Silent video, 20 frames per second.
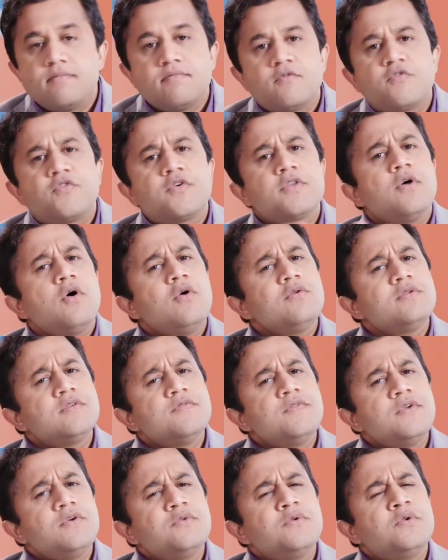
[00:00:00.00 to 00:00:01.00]
For those
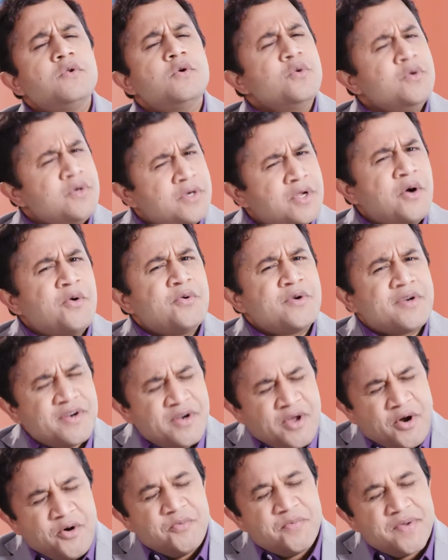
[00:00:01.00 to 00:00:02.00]
of you who don't
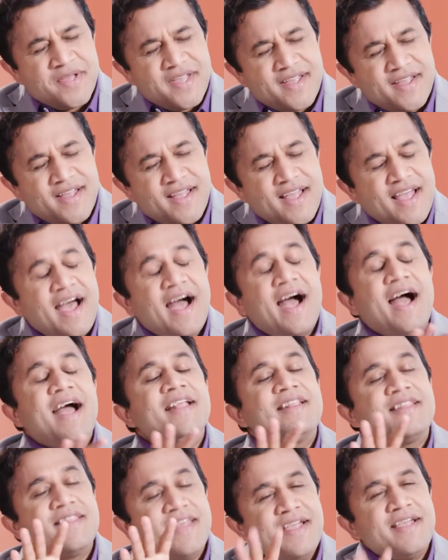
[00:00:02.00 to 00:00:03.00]
know me, I
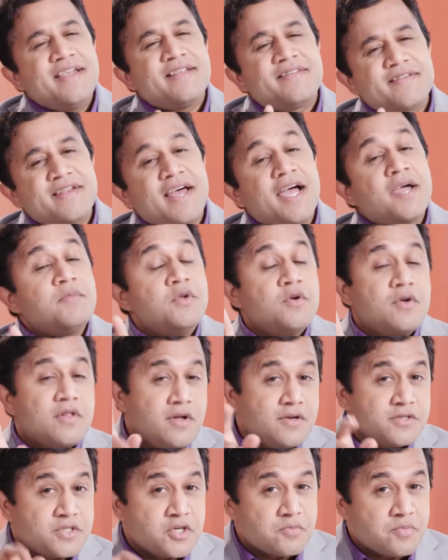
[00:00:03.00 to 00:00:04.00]
think it's time you
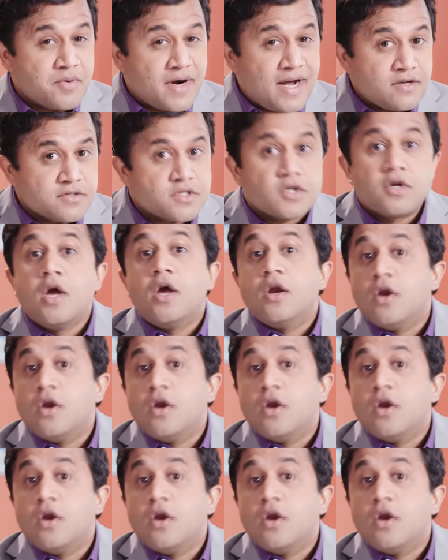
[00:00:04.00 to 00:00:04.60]
closed your browser.